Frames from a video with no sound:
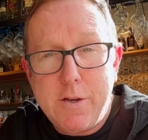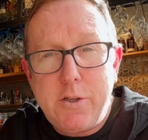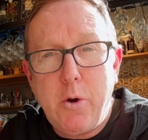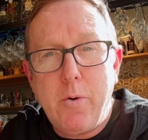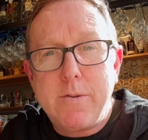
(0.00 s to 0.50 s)

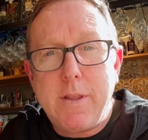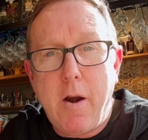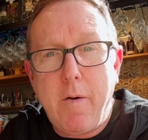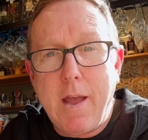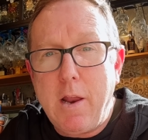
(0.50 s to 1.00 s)
tourist
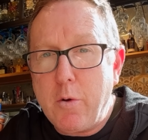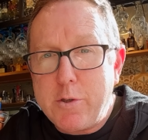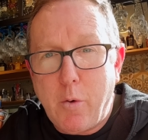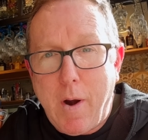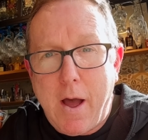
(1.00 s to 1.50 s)
area, looked
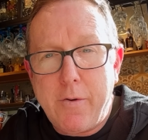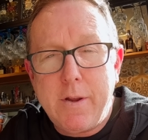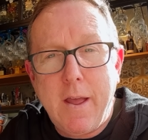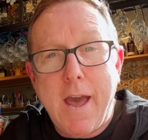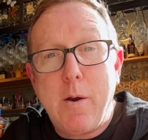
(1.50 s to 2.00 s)
around
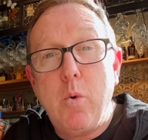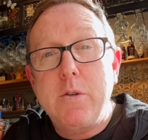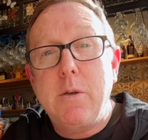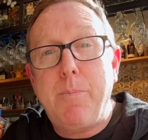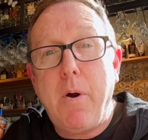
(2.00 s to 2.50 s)
and was
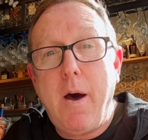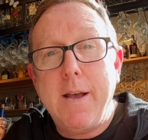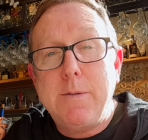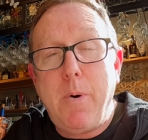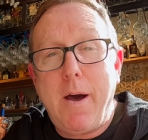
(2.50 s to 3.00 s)

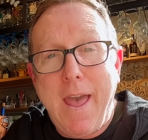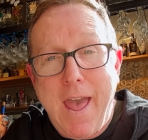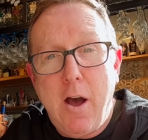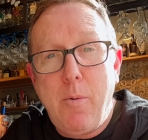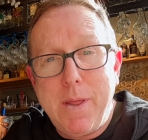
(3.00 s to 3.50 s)
surprised by
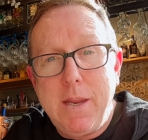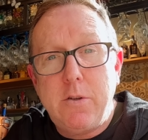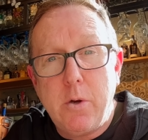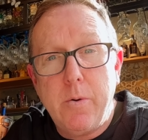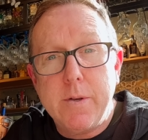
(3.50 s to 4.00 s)
how many
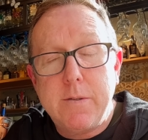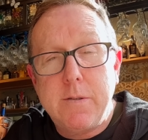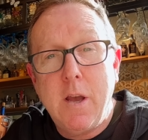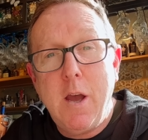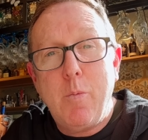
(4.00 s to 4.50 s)

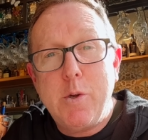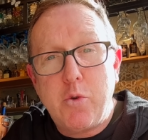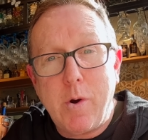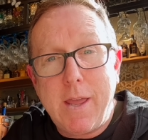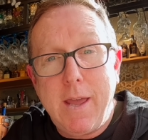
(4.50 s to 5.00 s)
tourists were
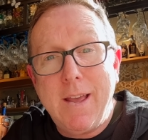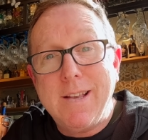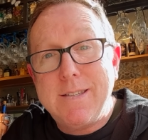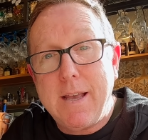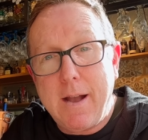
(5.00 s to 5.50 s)
drinking
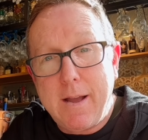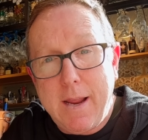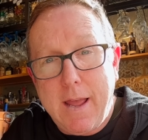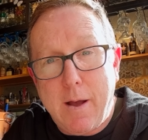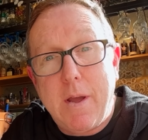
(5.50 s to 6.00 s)

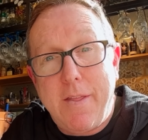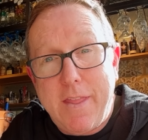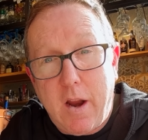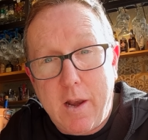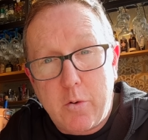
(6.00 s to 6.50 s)
sangria. And
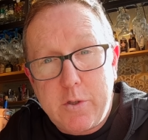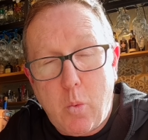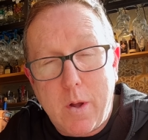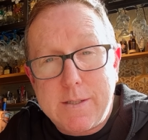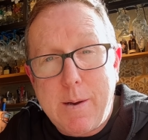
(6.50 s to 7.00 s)
then I looked at
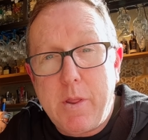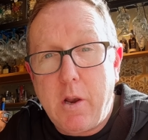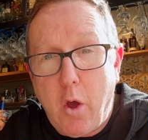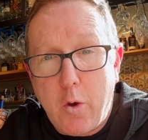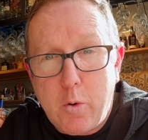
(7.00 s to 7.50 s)
what some of the
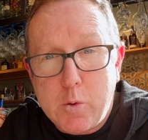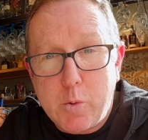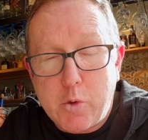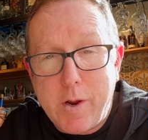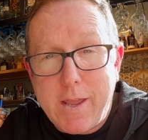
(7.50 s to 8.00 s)
locals were
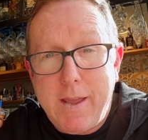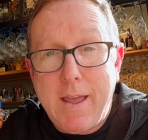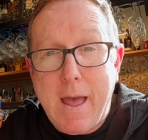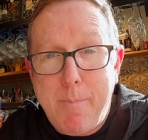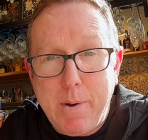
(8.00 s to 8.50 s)
drinking,
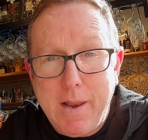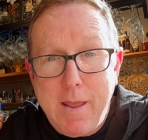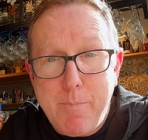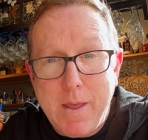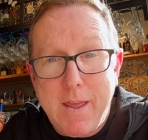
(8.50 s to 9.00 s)
and
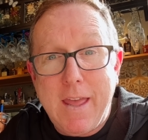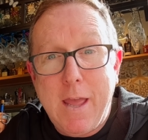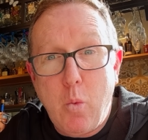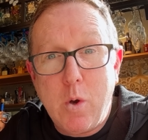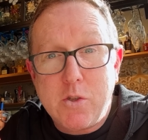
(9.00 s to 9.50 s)
believe me,
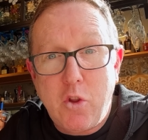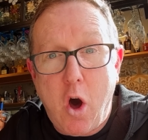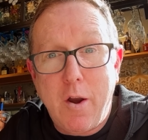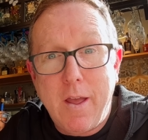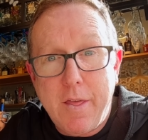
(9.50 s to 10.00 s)
it was
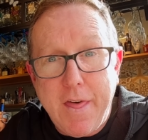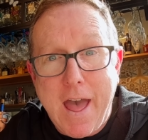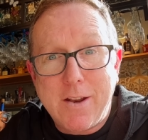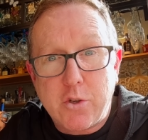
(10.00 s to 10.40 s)
not that